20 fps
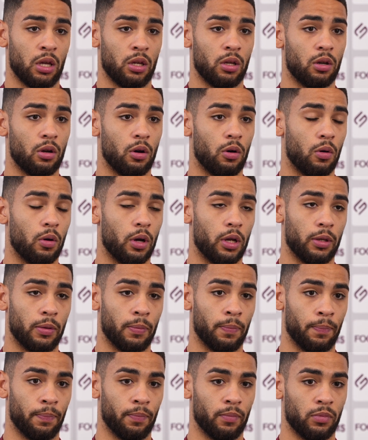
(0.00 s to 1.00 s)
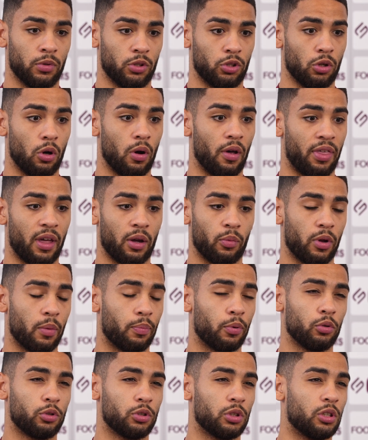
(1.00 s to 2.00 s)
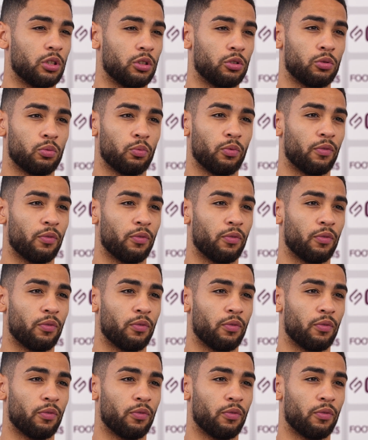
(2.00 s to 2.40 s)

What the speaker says: you know, and so I think we approach it as